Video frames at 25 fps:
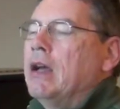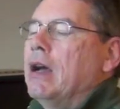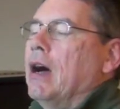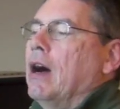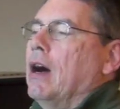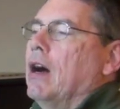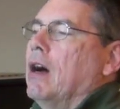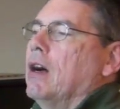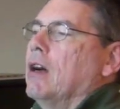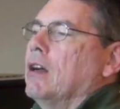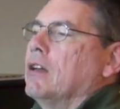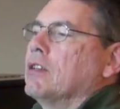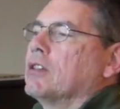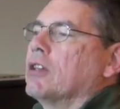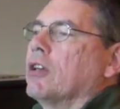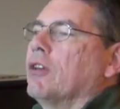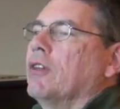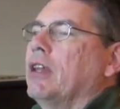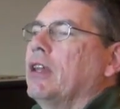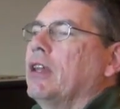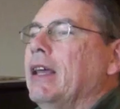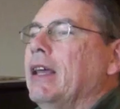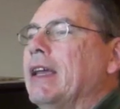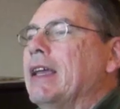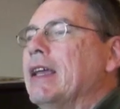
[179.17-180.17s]
so
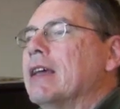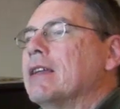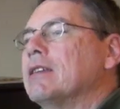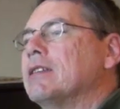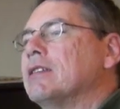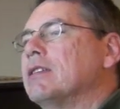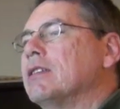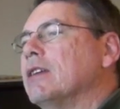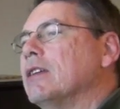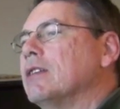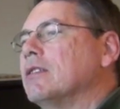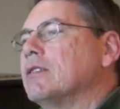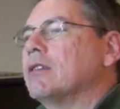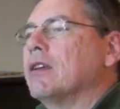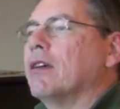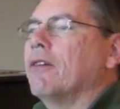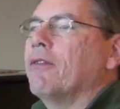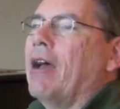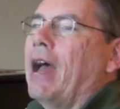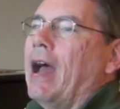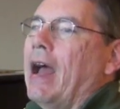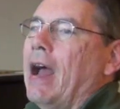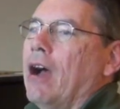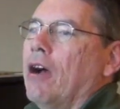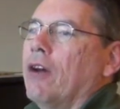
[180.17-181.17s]
they get a sense of
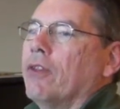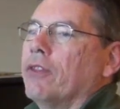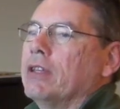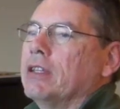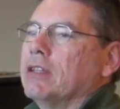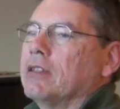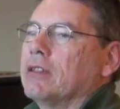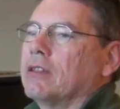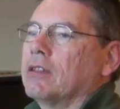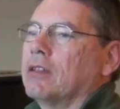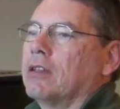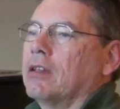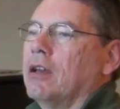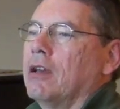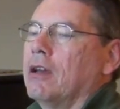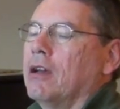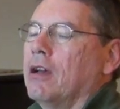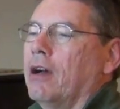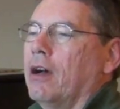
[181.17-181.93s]
how this